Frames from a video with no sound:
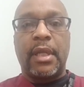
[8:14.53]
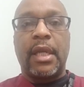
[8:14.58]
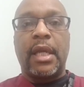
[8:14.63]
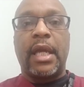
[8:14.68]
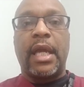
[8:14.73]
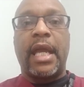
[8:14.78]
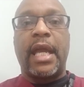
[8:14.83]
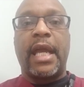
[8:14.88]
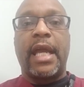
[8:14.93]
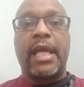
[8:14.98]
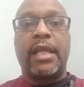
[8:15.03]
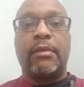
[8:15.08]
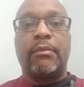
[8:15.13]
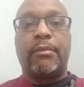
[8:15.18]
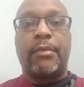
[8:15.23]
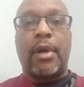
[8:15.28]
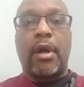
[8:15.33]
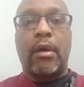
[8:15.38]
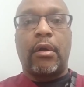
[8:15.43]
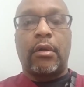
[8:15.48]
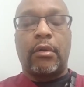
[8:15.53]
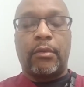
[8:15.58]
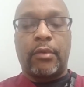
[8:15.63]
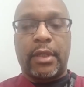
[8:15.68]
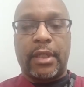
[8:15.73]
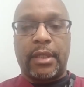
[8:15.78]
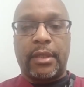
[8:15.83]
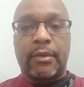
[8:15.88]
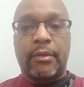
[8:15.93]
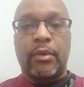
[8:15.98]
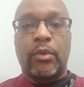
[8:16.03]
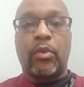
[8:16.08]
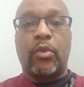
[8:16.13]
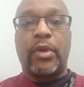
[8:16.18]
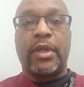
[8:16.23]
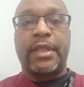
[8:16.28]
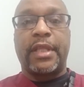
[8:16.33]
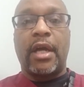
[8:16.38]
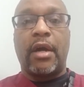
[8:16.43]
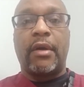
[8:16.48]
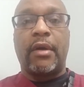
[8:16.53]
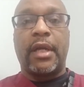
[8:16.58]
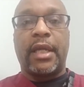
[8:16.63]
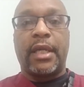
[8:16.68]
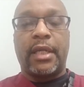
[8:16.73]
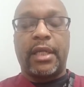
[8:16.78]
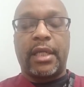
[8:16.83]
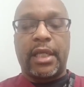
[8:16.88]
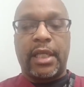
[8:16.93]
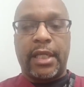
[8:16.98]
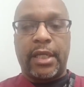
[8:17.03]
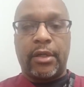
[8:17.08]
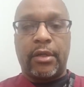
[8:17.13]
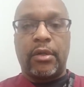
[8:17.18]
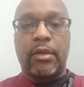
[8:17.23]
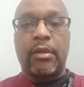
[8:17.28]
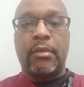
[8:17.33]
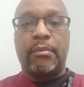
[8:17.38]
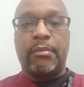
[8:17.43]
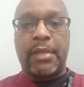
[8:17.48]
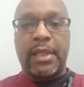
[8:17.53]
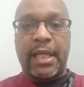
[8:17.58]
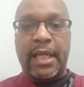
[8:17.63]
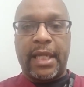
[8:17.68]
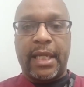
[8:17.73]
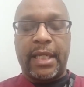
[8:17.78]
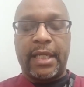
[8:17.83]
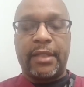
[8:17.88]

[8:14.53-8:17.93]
and borrowing without a clear plan.